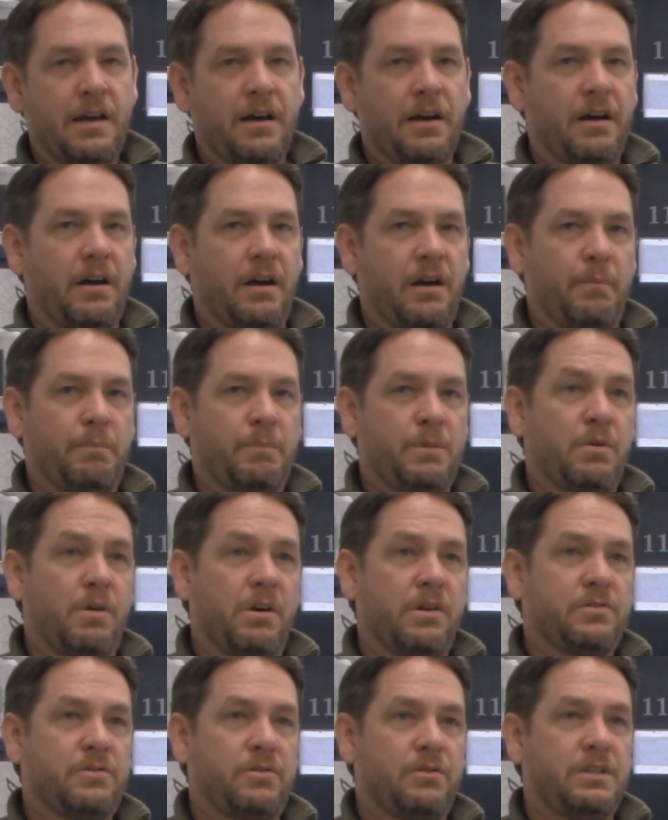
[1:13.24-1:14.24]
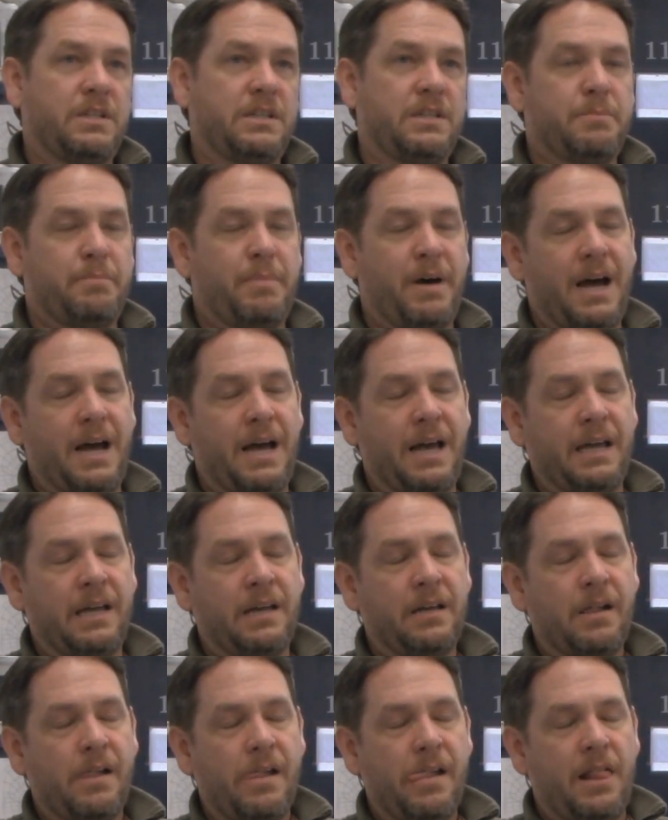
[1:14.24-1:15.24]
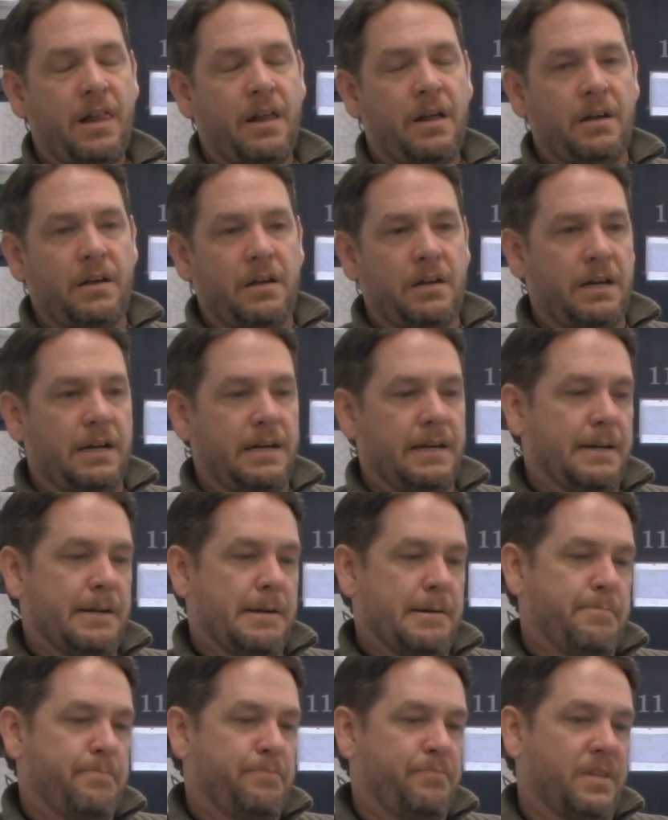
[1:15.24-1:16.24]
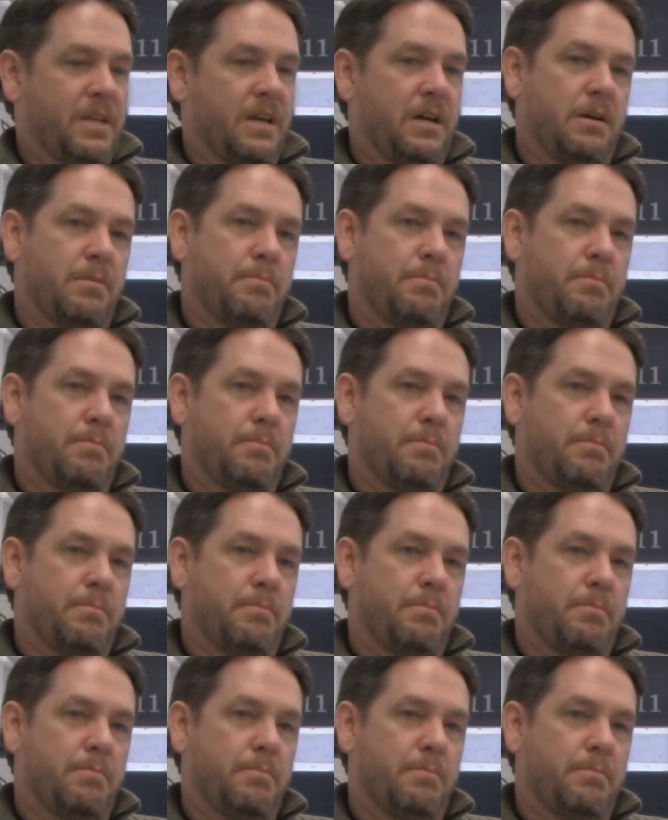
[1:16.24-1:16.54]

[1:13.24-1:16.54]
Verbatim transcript: Um, you also need to buy um, uh,